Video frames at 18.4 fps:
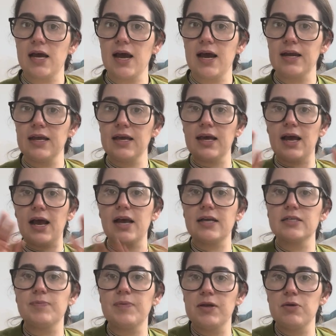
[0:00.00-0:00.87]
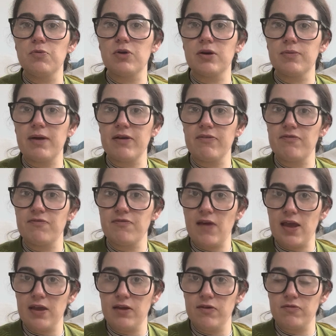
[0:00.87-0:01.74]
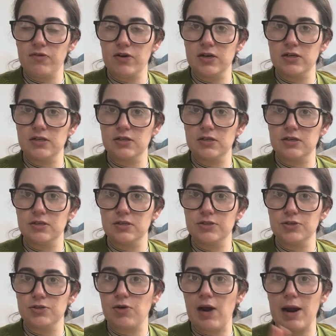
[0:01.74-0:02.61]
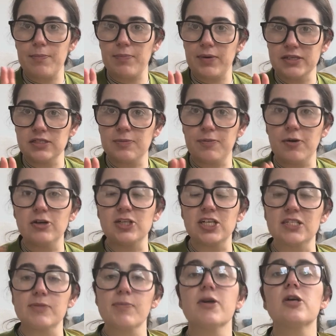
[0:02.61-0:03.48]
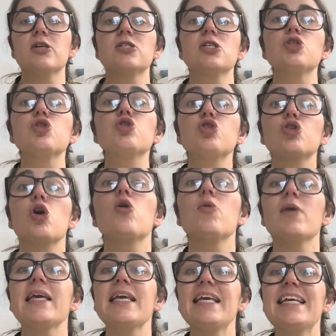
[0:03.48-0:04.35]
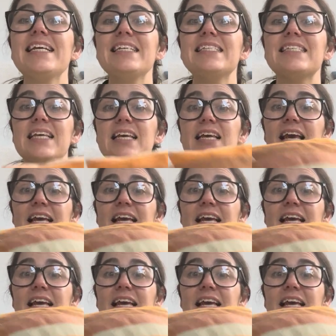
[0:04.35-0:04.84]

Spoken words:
and it has been one of my favorite scrap buster projects because it's so easy.